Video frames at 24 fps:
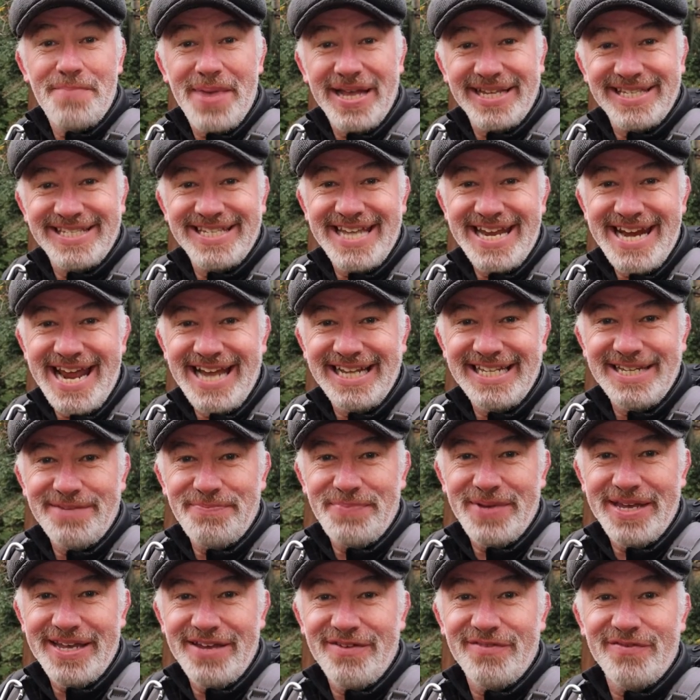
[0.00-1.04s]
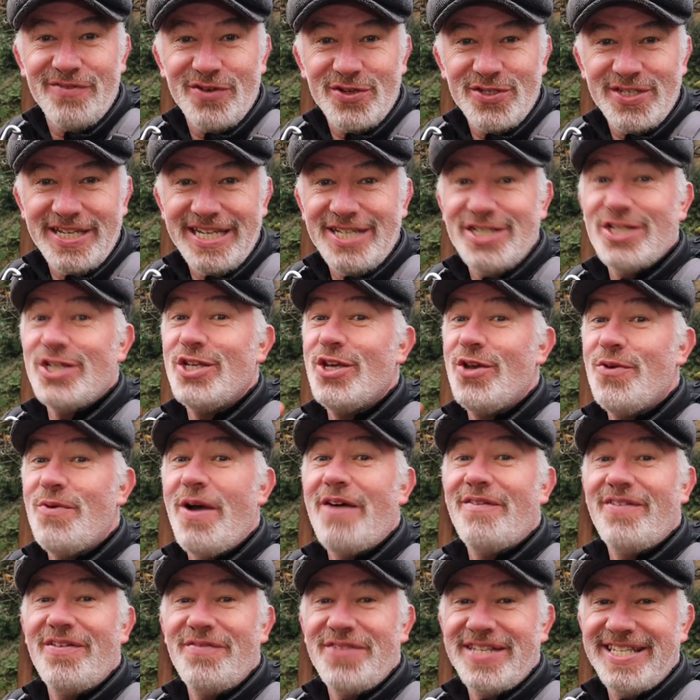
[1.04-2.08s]
Best 1080p footage you
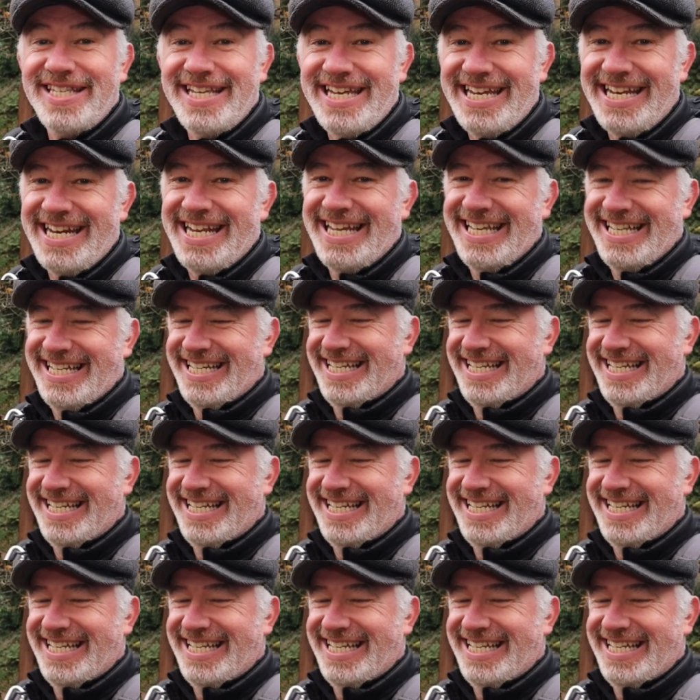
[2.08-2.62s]
have ever seen.